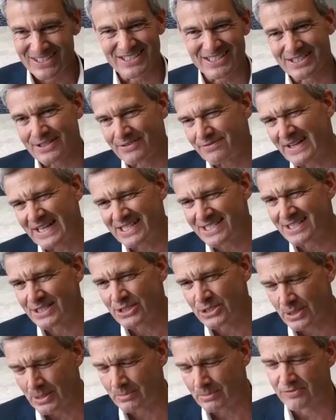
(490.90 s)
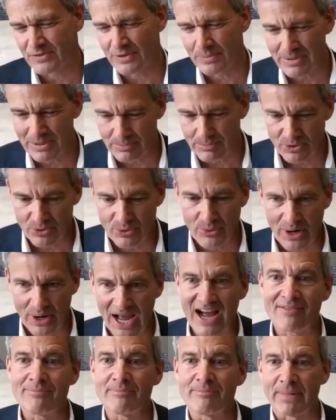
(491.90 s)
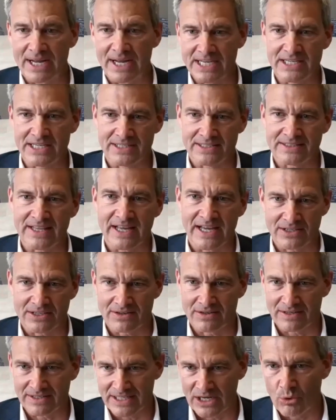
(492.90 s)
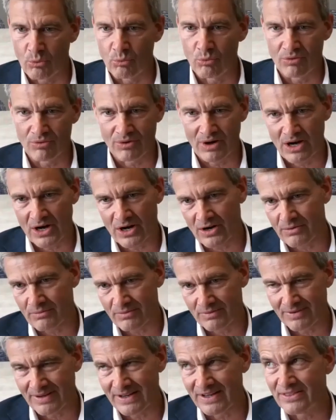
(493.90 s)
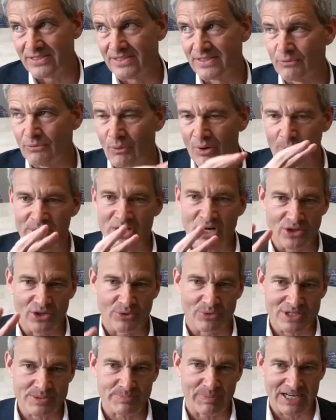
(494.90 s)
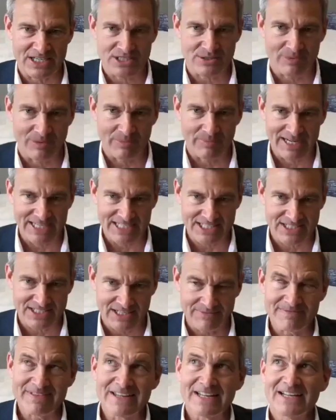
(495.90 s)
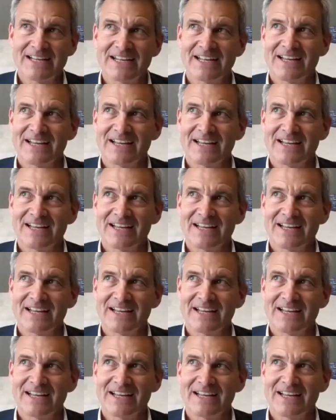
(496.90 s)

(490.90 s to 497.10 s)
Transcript: which is a fancy term for people who have money that you know are in what we call the responsible mindset.